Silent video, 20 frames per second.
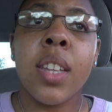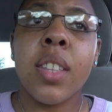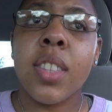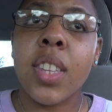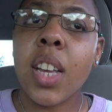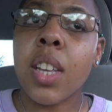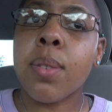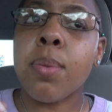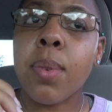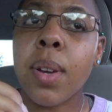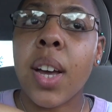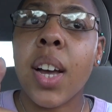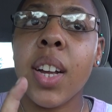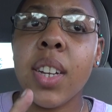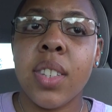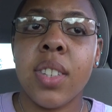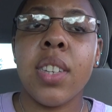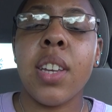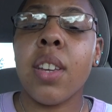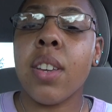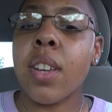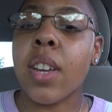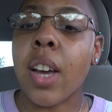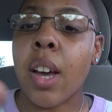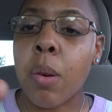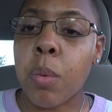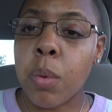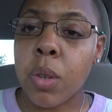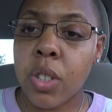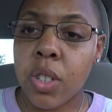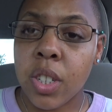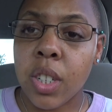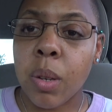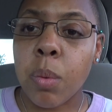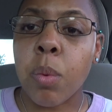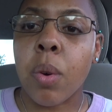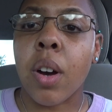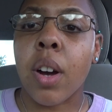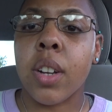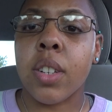That's why I say you got
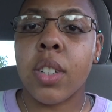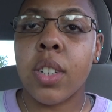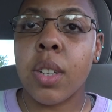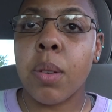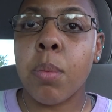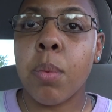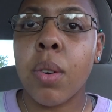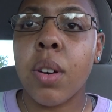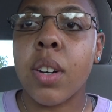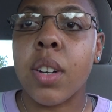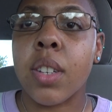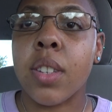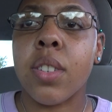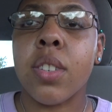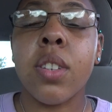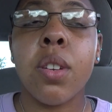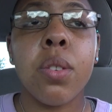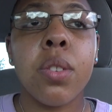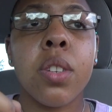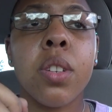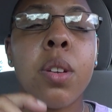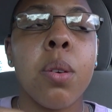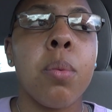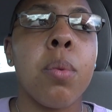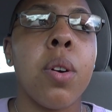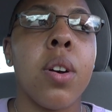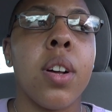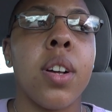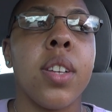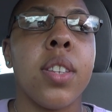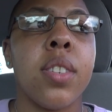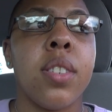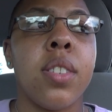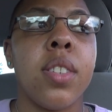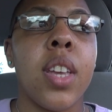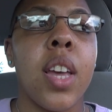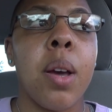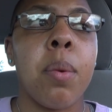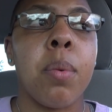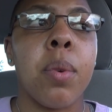wishy-washy ones. Those are the ones
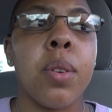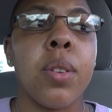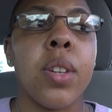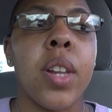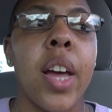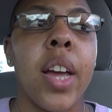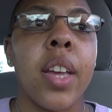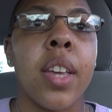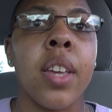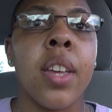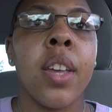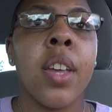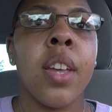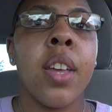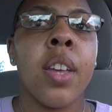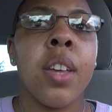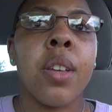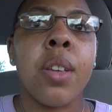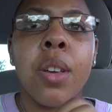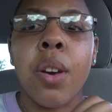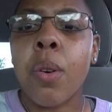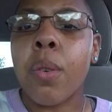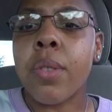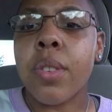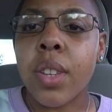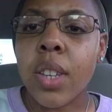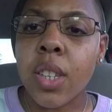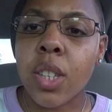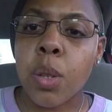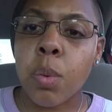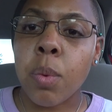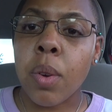that will go this